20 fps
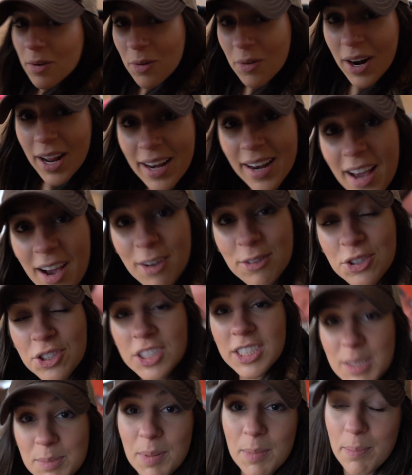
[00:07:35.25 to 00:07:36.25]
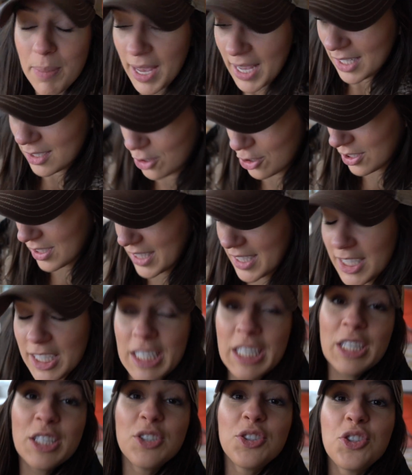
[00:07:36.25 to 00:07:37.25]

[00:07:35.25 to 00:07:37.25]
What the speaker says: right now. She has been patiently